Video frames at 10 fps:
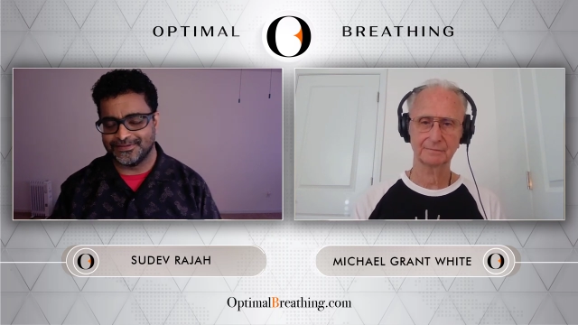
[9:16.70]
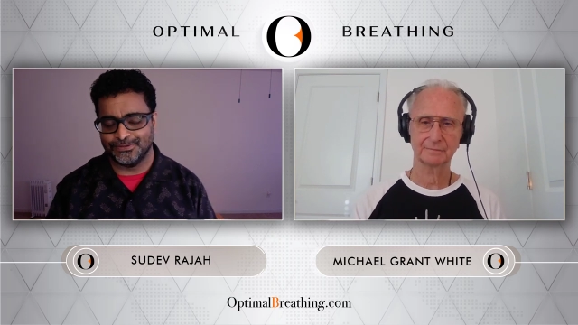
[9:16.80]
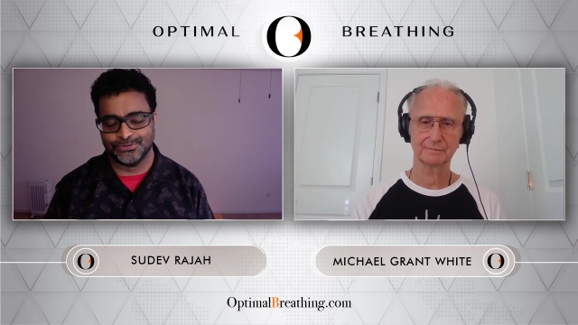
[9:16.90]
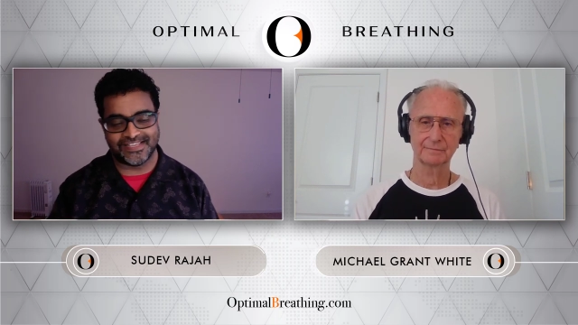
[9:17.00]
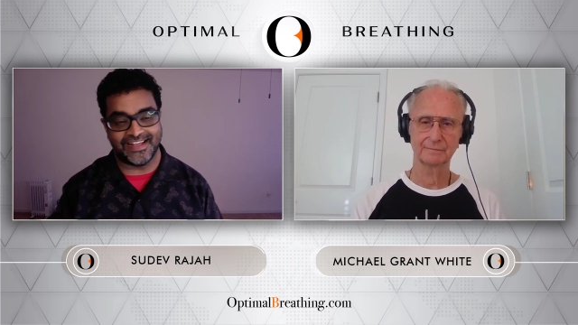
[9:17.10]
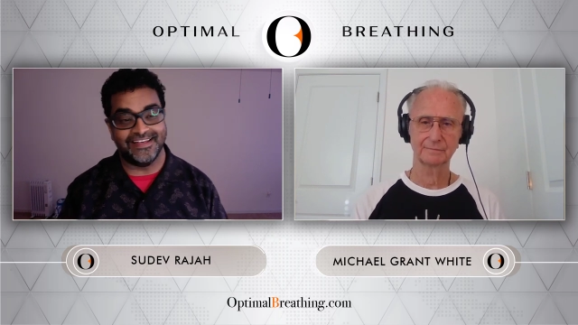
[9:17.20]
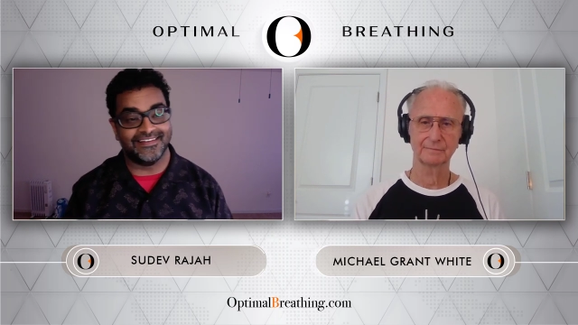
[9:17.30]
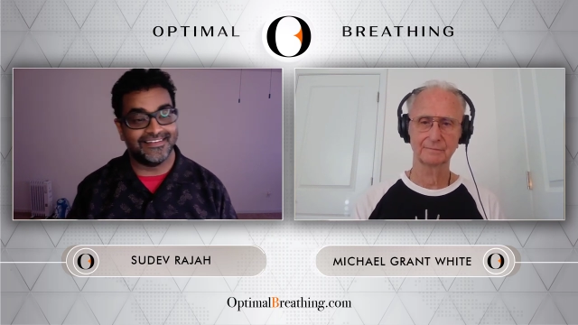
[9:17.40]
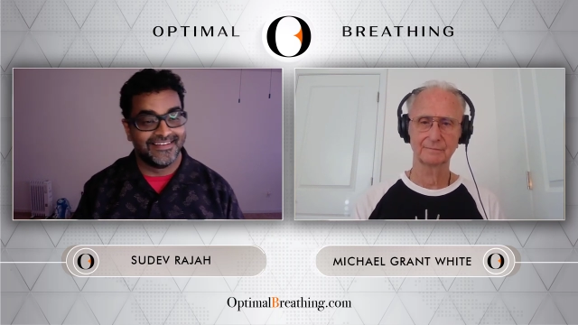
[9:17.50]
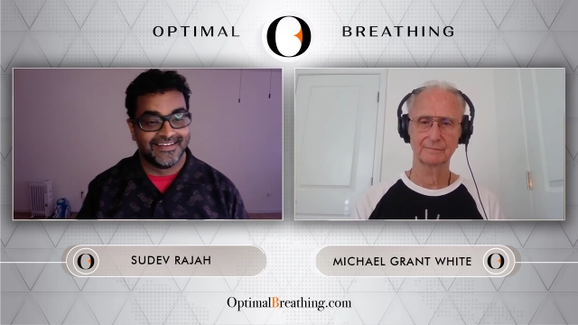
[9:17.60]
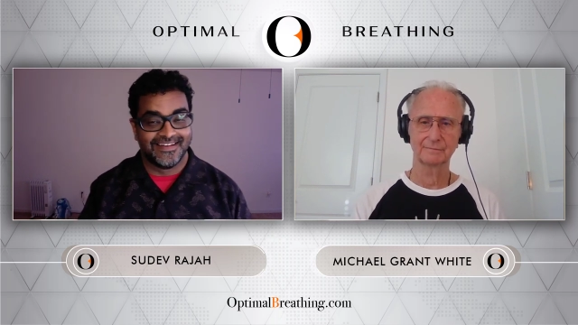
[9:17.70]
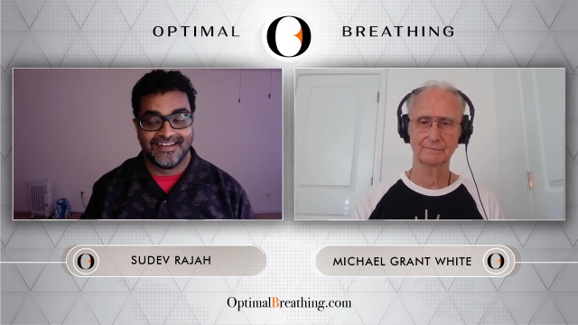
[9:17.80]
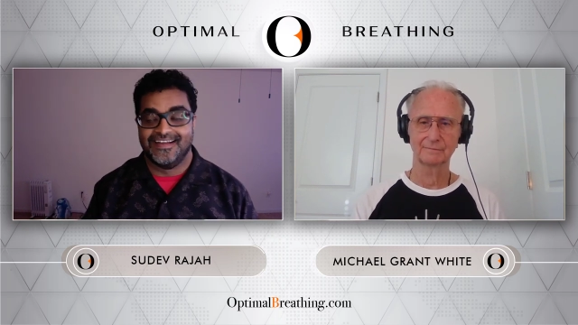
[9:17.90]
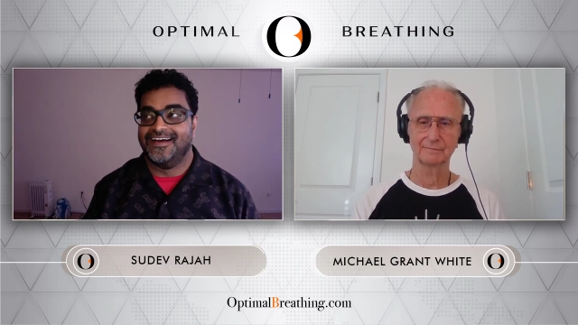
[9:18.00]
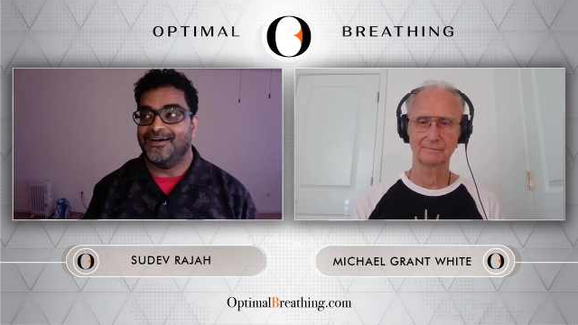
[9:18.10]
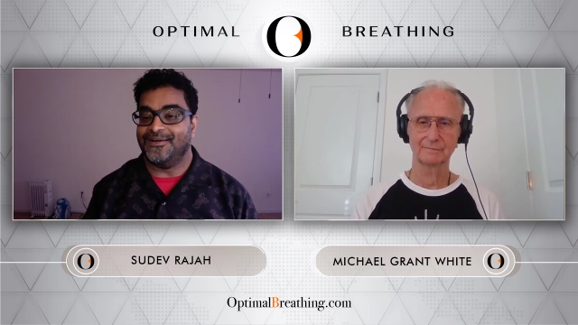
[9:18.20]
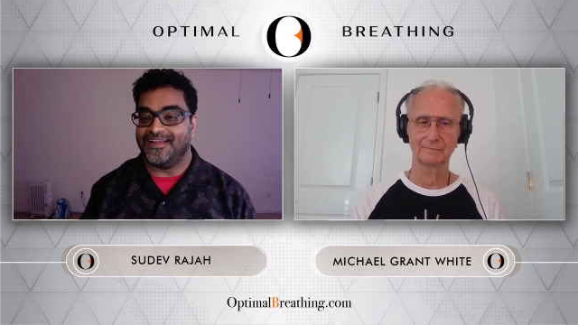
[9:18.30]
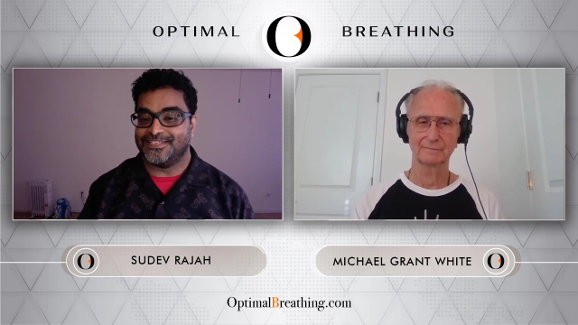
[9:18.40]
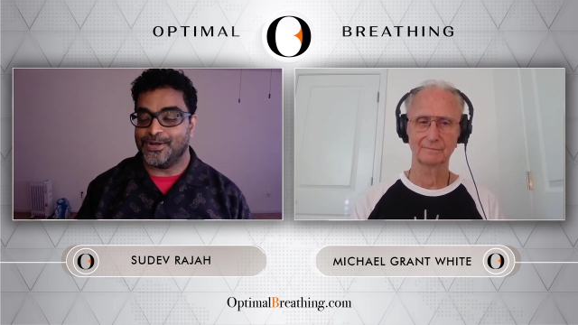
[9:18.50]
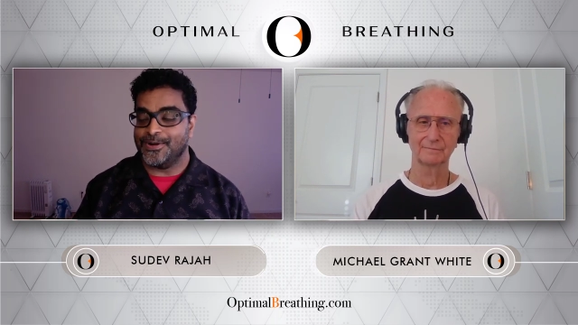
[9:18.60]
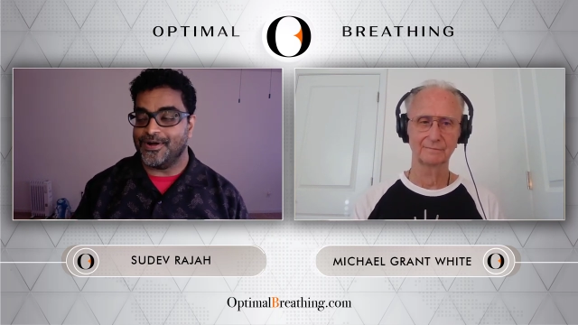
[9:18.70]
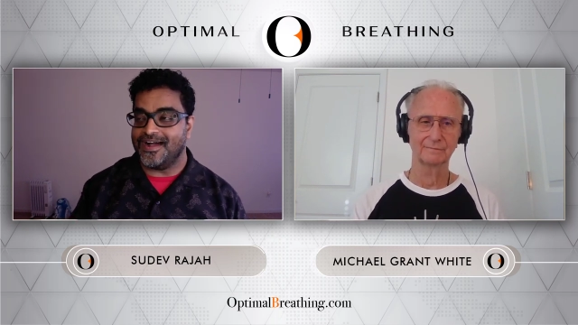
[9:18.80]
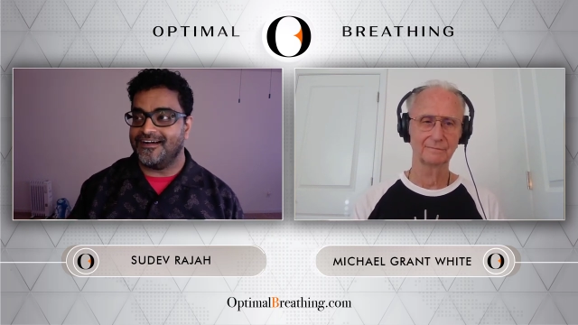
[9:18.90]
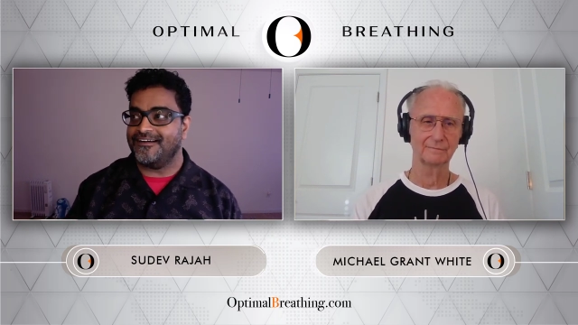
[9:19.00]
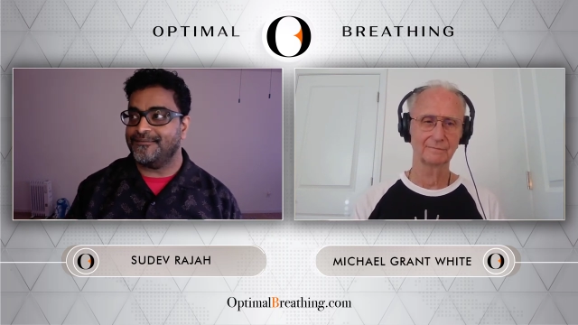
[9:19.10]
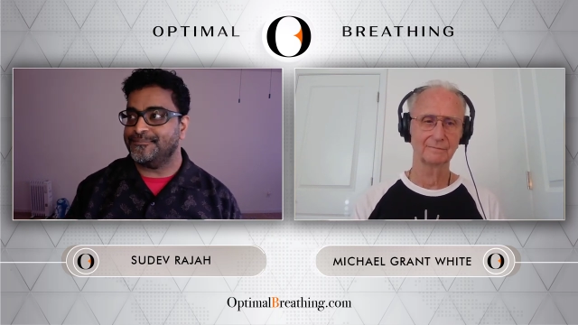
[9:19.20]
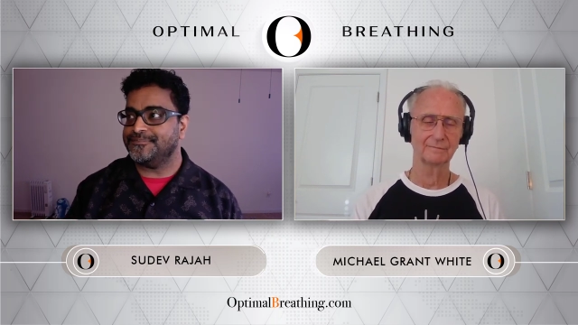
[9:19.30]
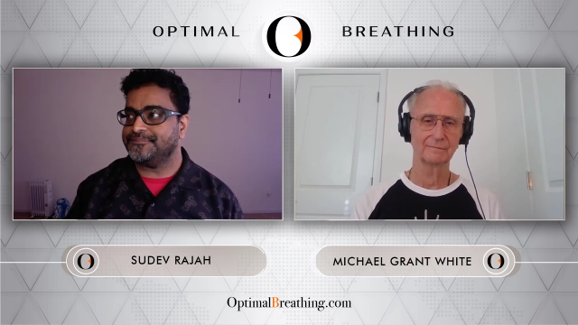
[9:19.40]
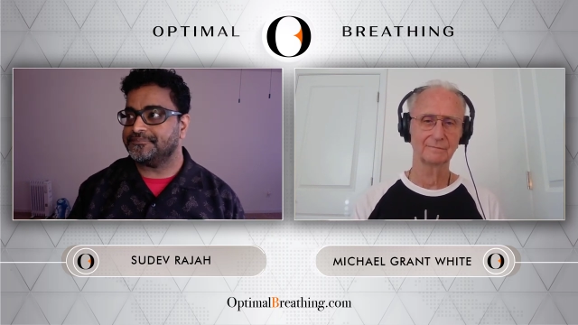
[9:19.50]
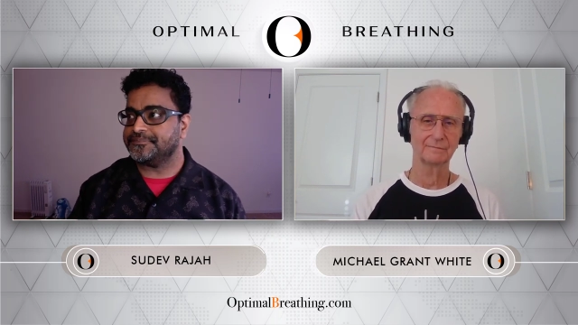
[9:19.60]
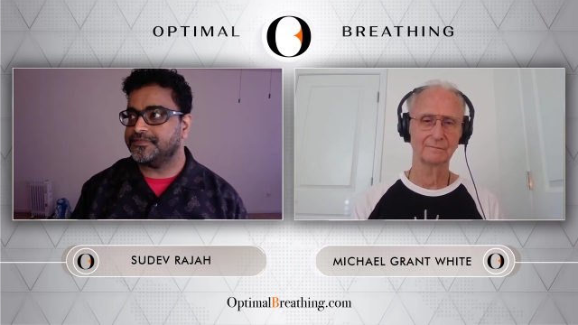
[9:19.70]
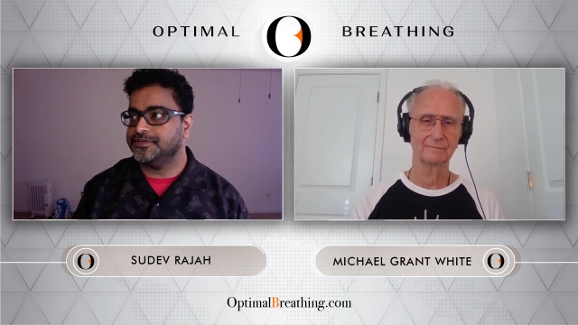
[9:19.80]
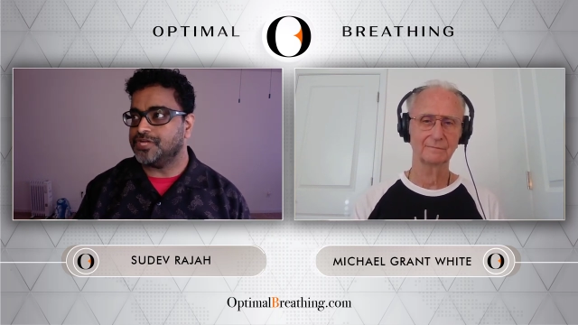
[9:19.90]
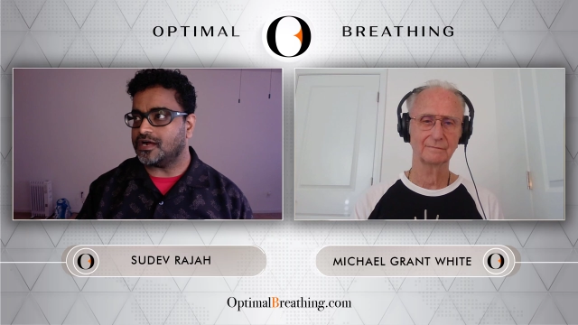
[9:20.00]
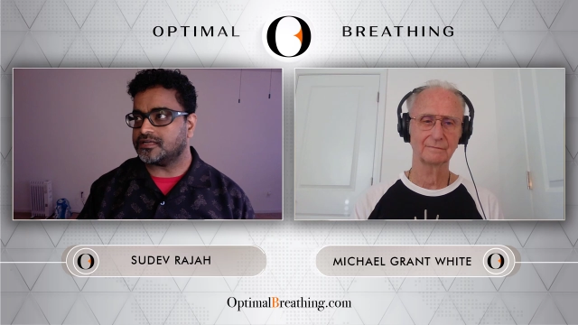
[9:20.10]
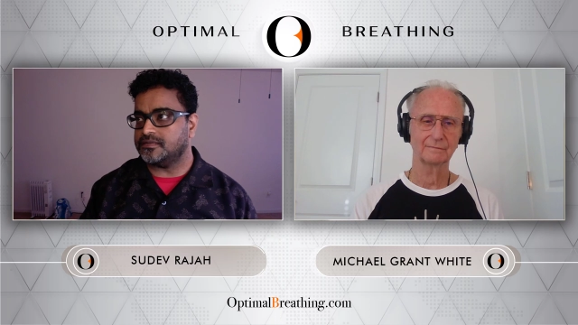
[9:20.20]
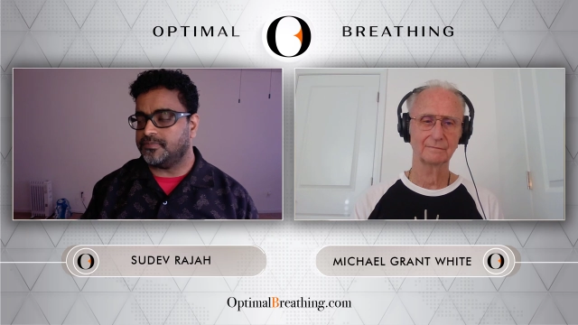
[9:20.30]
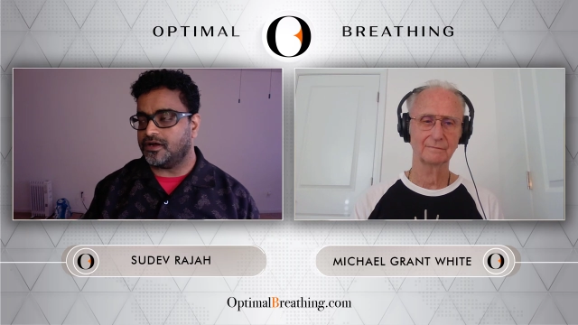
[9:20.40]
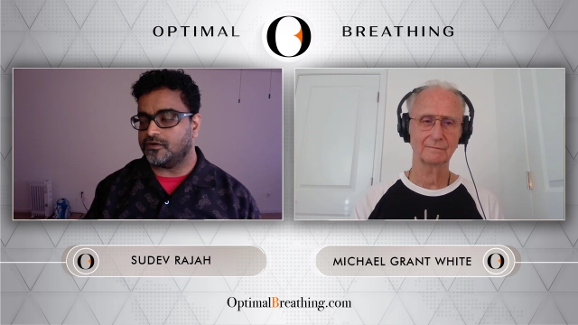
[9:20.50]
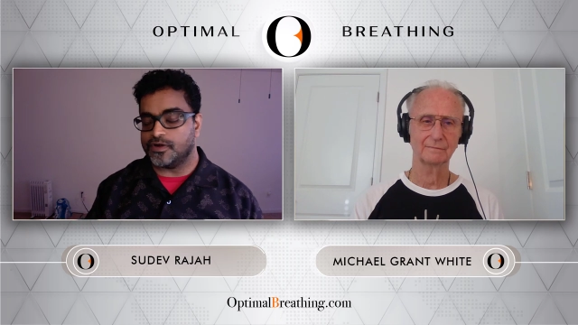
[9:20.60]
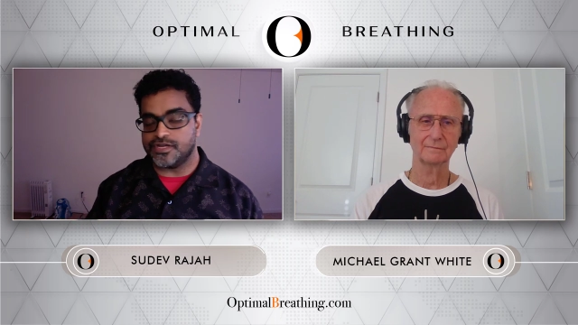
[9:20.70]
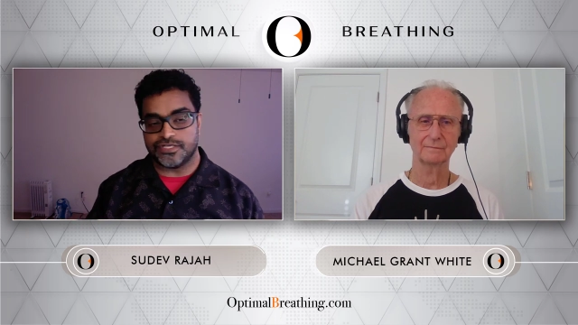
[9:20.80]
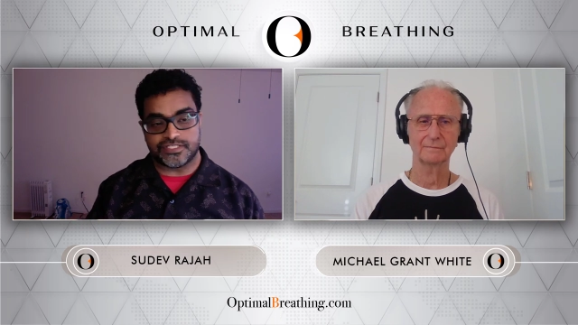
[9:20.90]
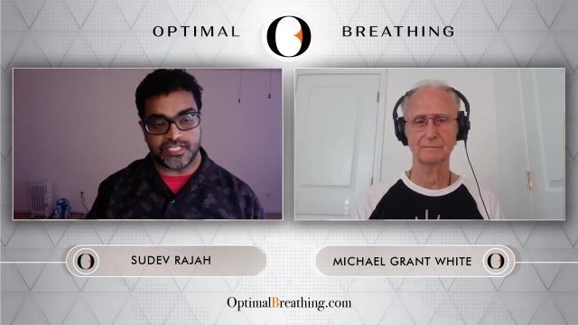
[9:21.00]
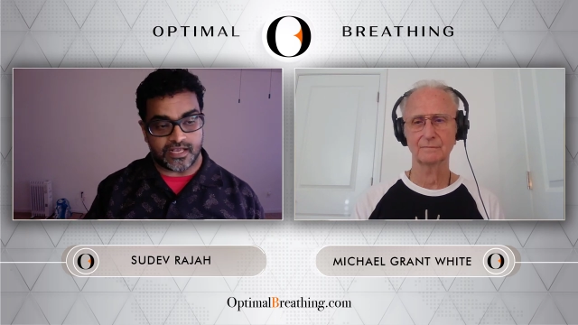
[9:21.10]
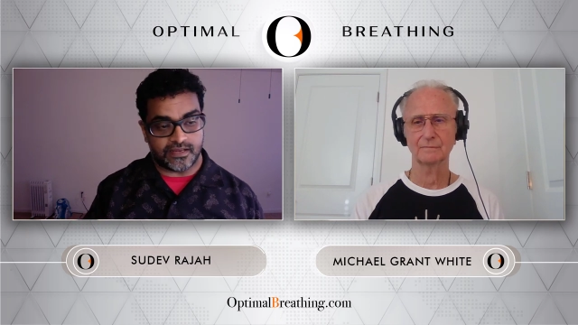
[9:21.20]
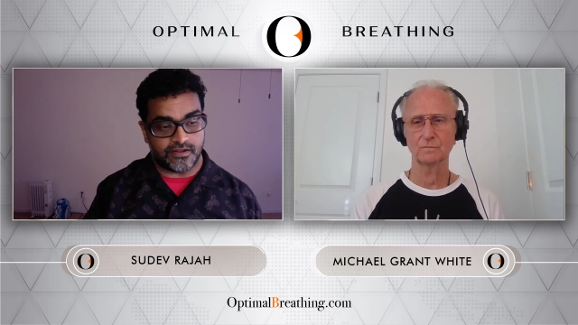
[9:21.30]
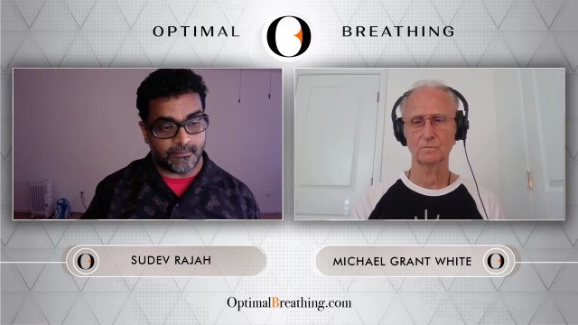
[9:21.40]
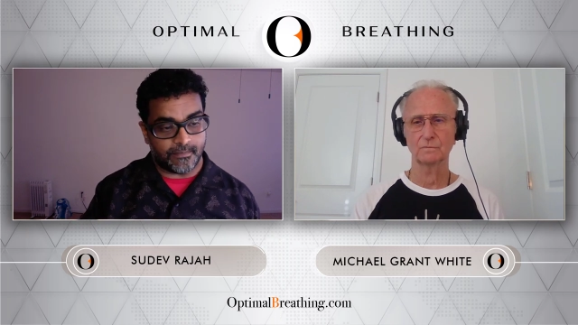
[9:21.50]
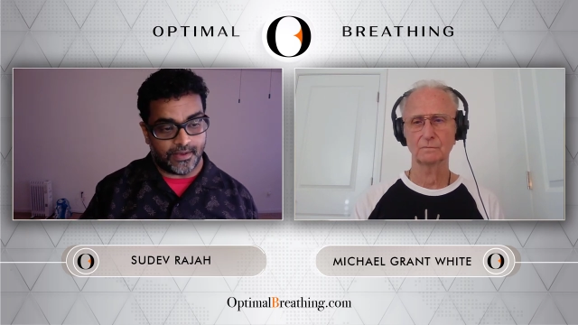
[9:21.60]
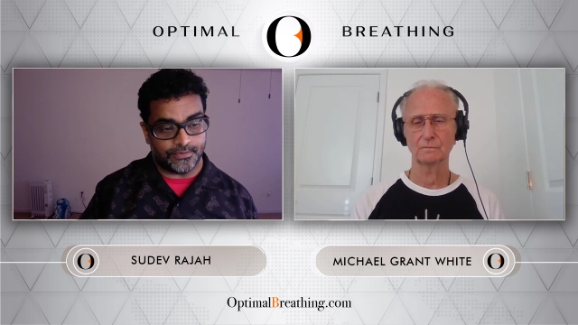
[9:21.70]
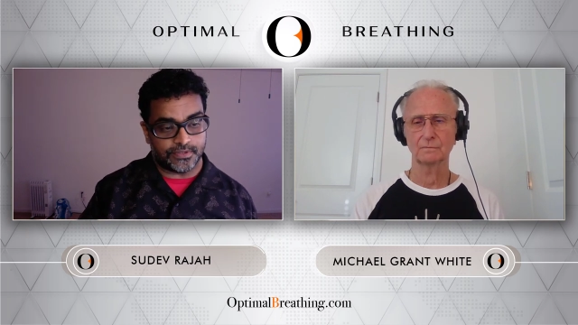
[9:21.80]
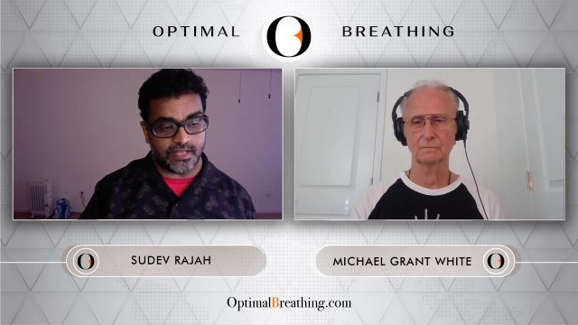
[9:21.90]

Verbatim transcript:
Speaker 1: Loose cannon. All right. So um, you talked about what you stick in your mouth.